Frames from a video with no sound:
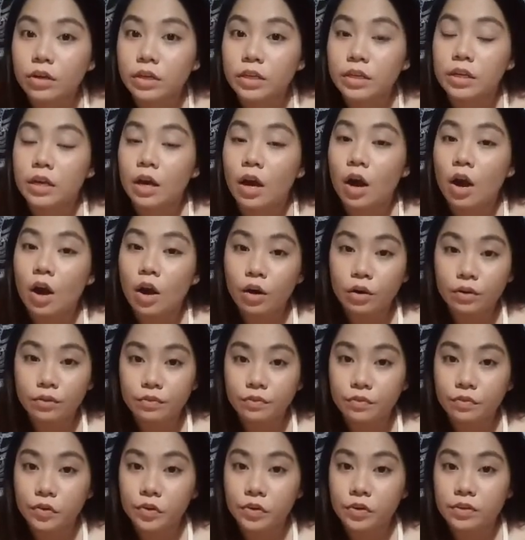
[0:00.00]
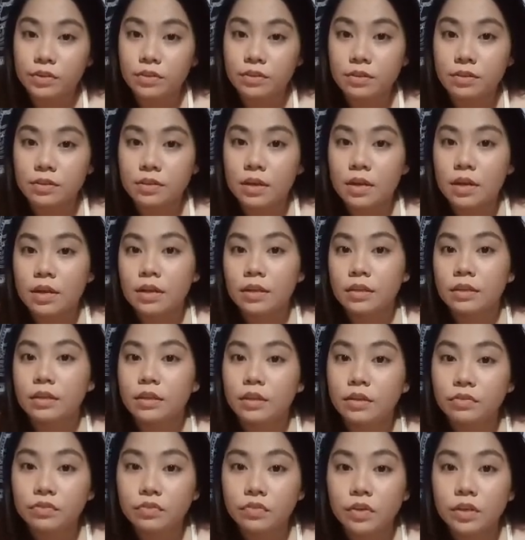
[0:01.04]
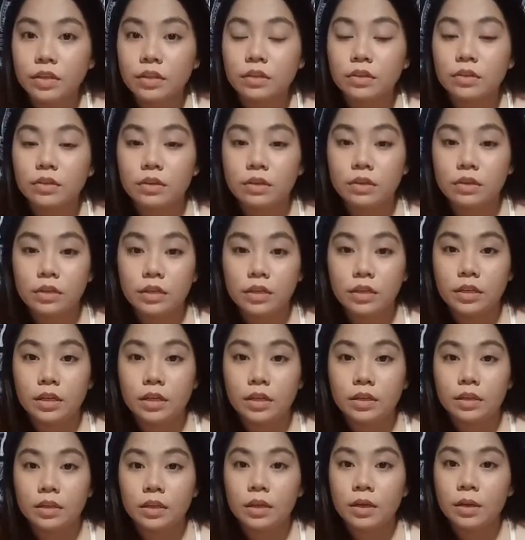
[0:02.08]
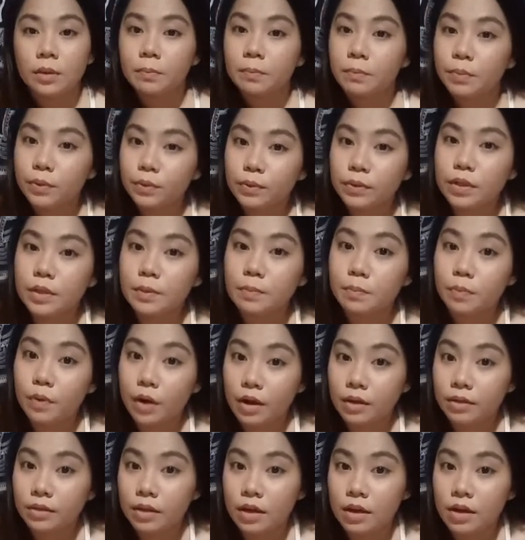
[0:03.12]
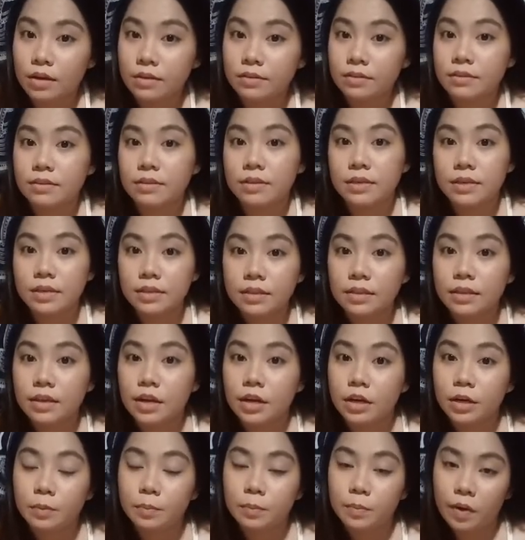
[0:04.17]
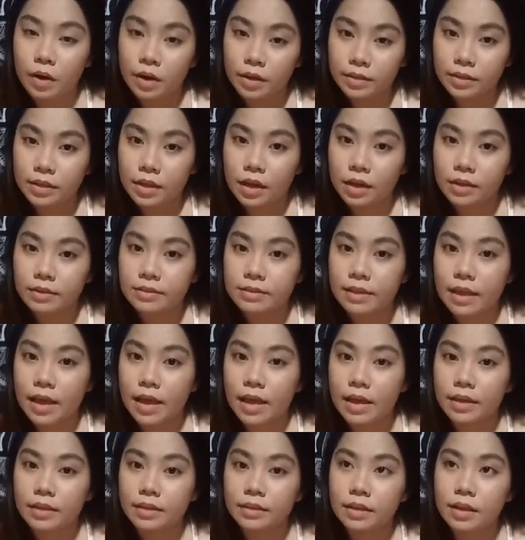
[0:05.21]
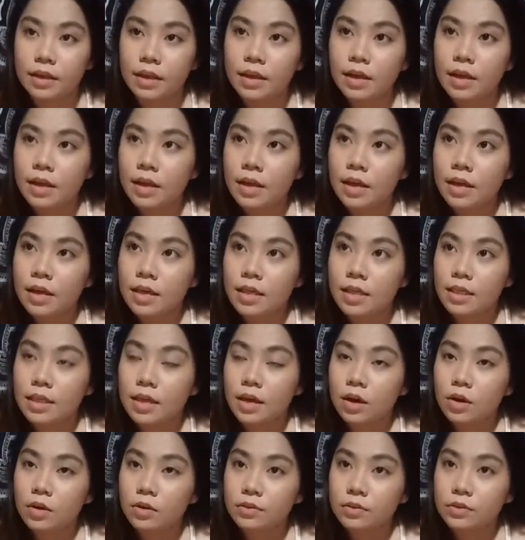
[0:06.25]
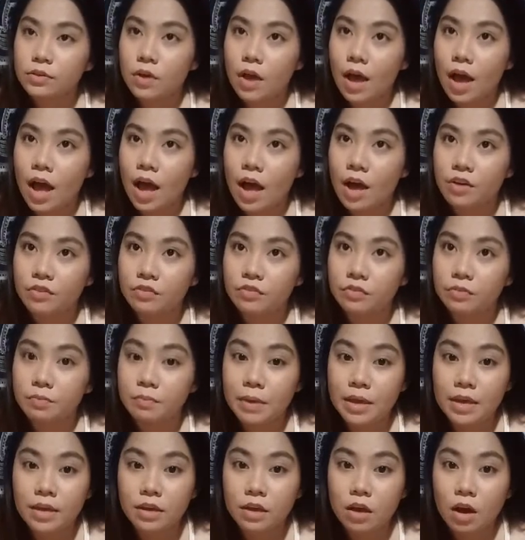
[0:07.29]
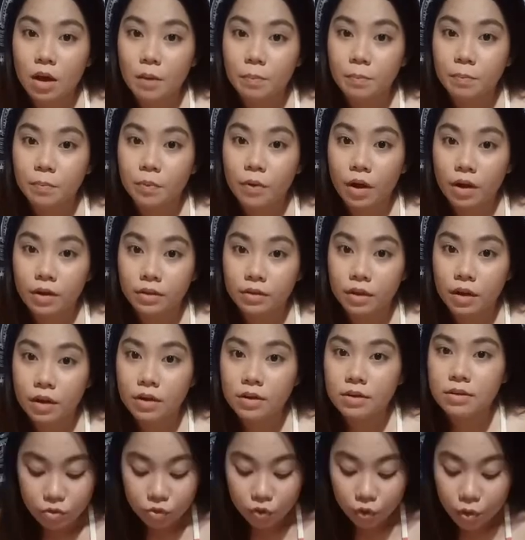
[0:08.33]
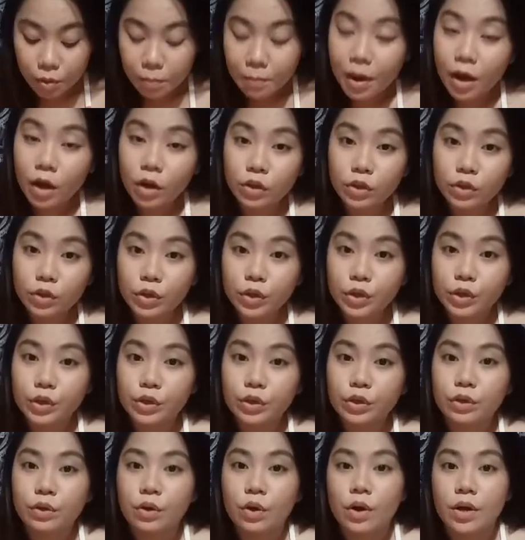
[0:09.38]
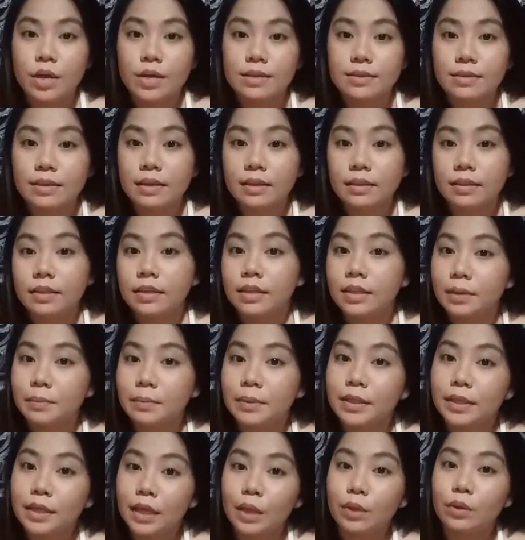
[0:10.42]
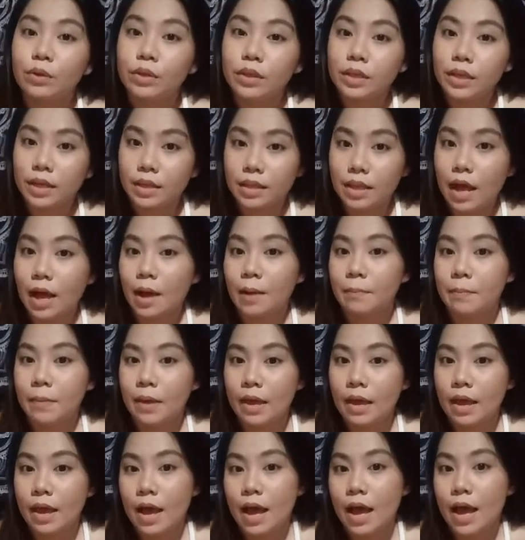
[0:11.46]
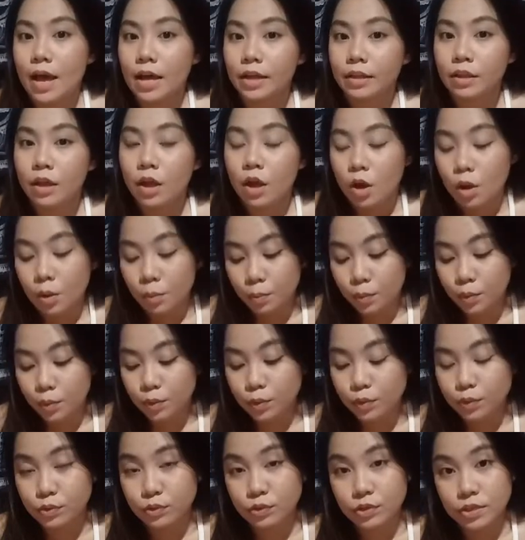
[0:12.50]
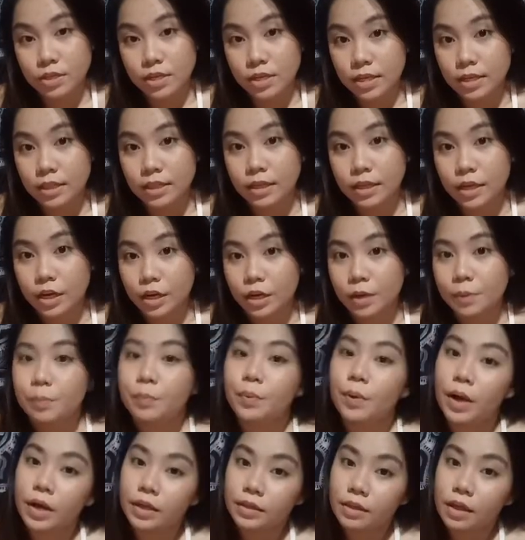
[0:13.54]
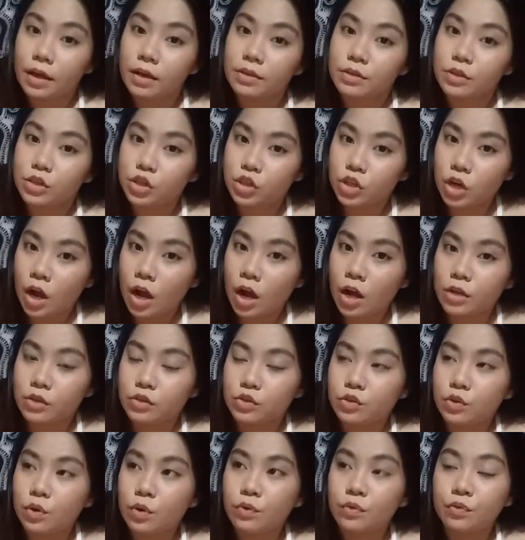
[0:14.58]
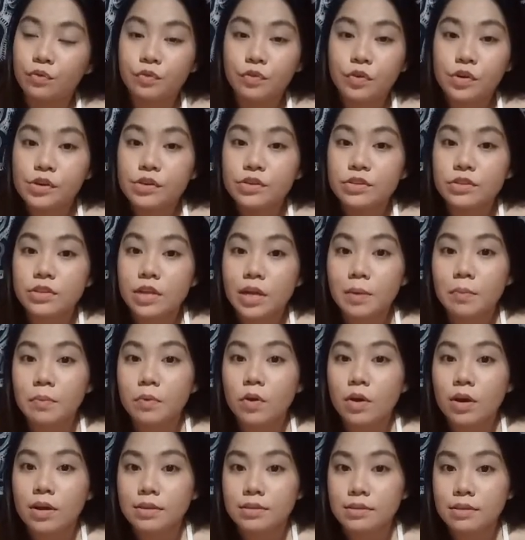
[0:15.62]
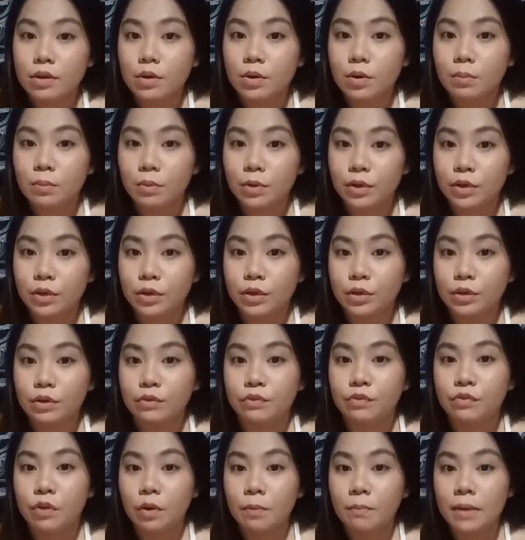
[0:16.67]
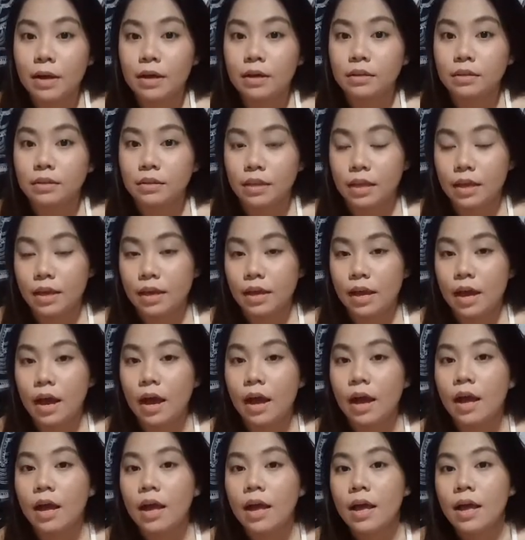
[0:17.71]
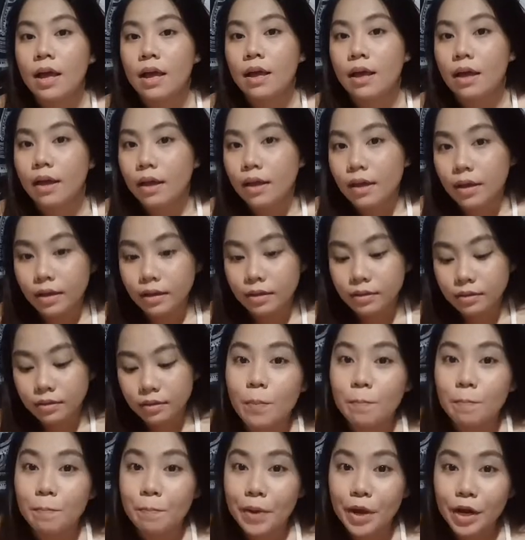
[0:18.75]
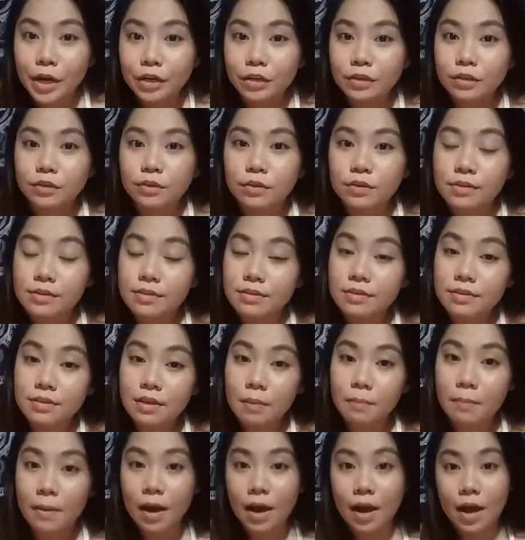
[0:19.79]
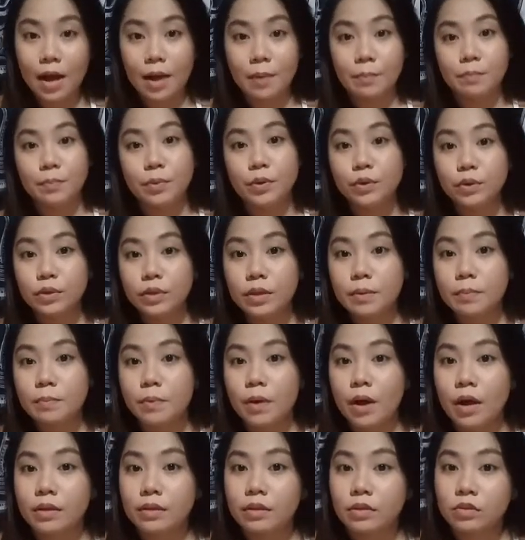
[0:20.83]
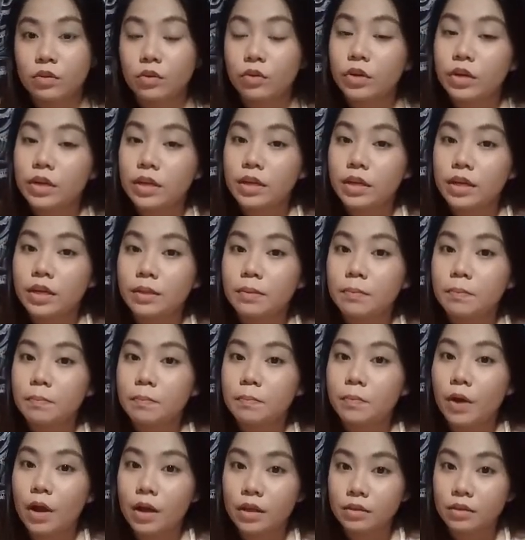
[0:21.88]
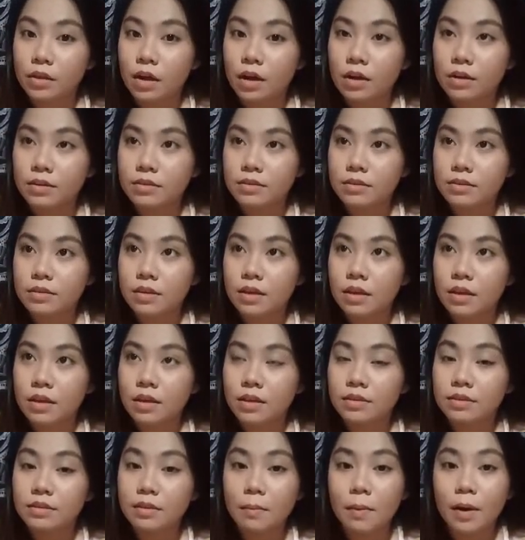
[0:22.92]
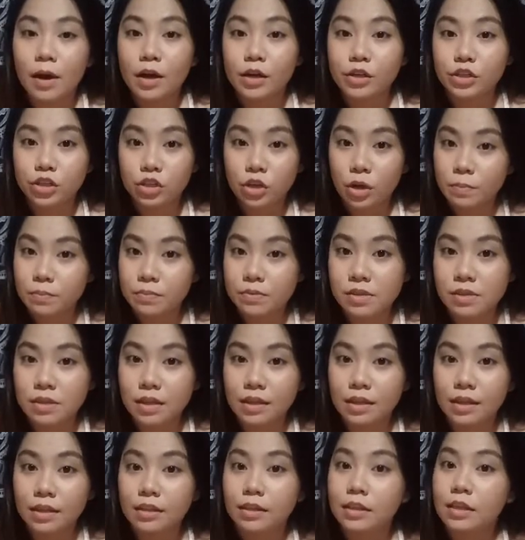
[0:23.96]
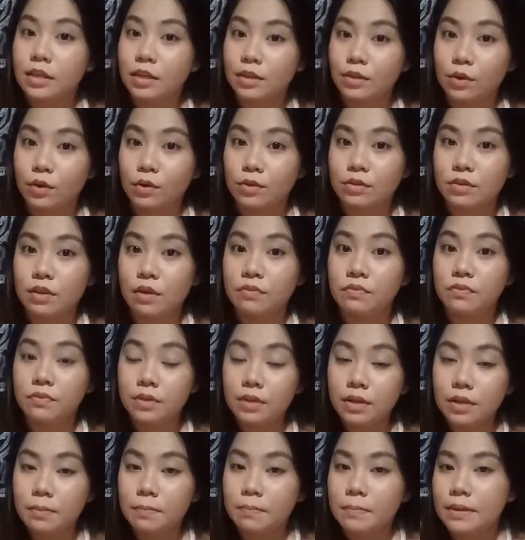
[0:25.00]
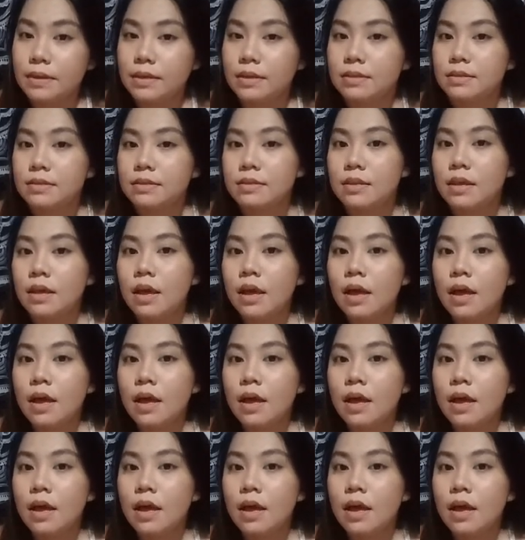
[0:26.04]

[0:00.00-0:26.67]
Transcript: Korea offers different Korean beauty products, skincare products, and they also have makeup products. So, yung mga in-order ko is hindi naman ganun kadami at puro skincare products siya. So, first time ko kasing umorder from Althea. And compare dun sa mga beauty products, Korean products, sa mga shops na nandito sa Philippines,